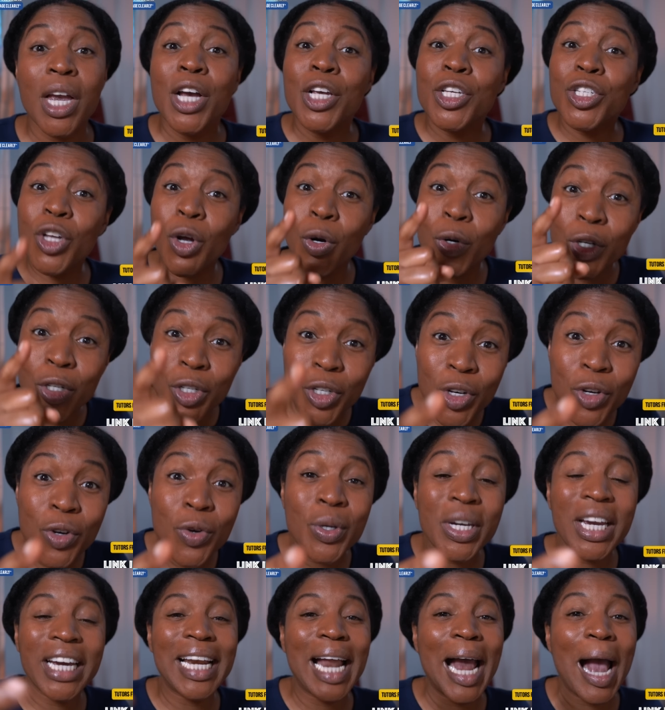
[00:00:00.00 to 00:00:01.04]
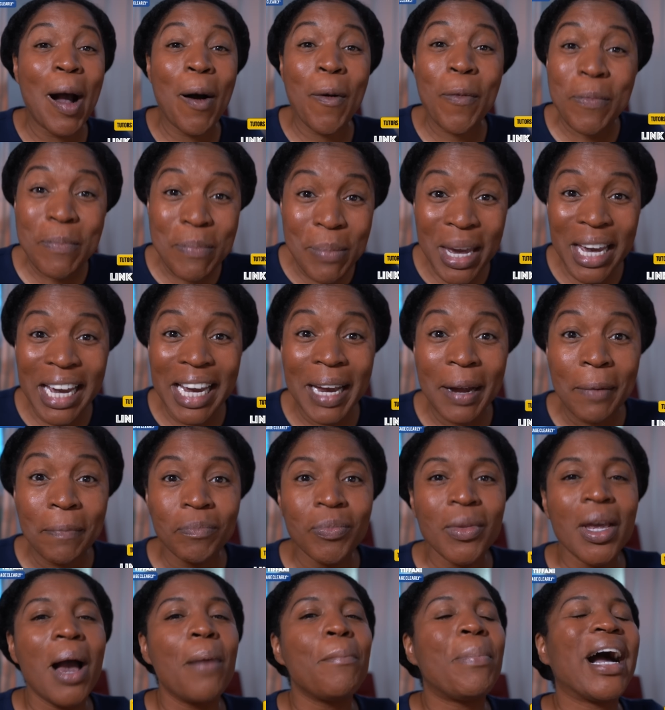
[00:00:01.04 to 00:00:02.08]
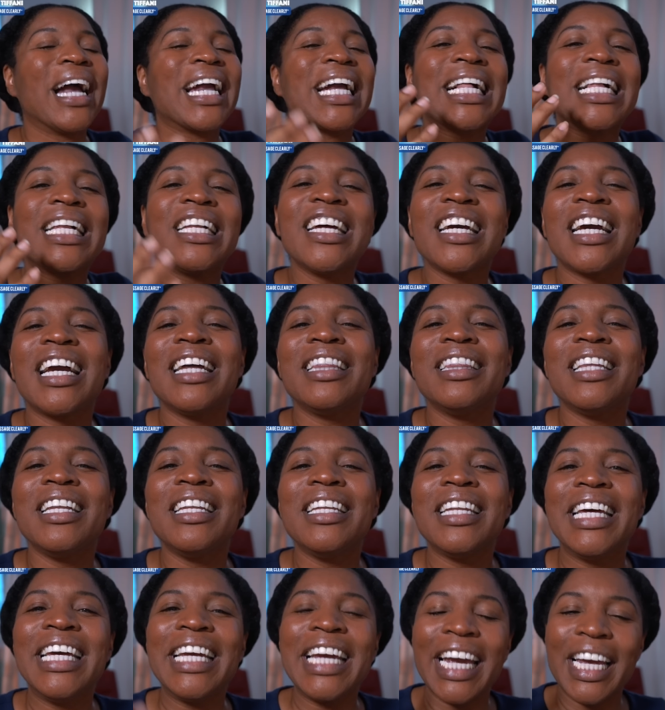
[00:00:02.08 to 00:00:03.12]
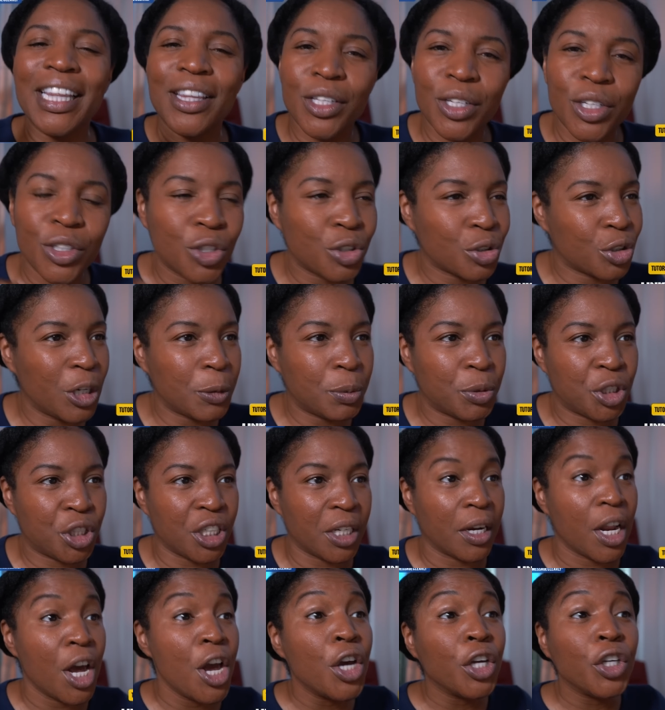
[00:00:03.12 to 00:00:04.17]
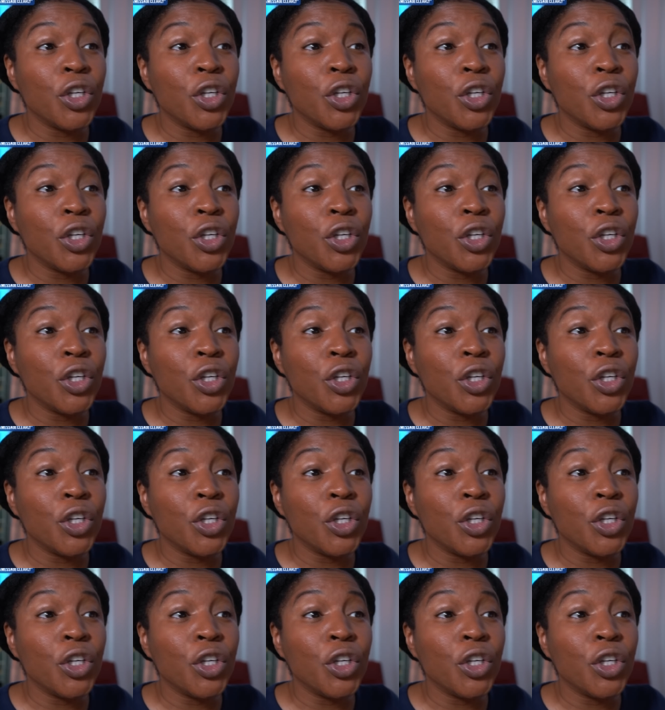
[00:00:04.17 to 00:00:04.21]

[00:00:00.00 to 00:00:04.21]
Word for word: So you can help me by clicking the link in the description.